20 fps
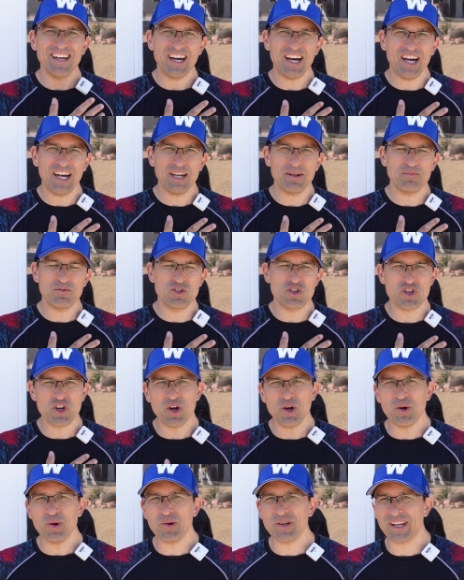I'm
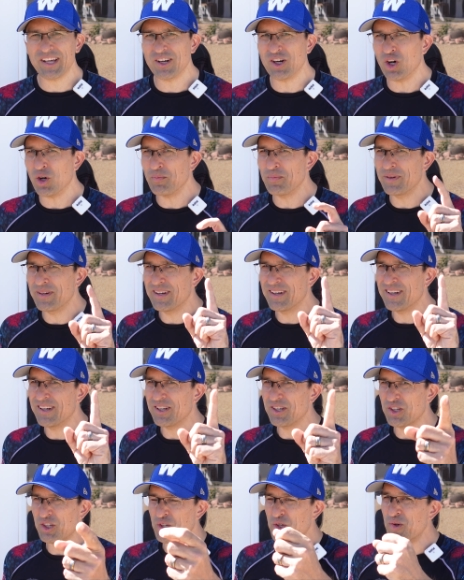Joe, and I hope
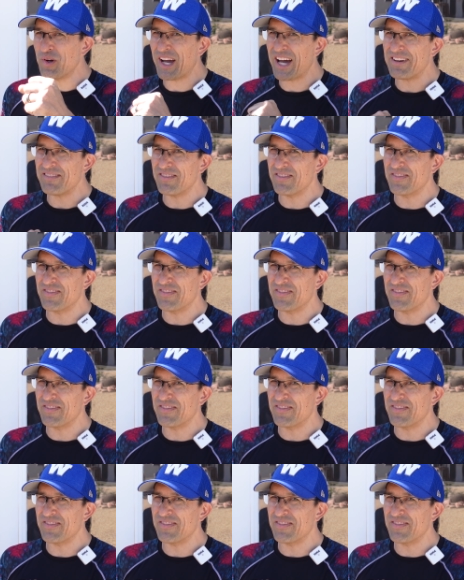you have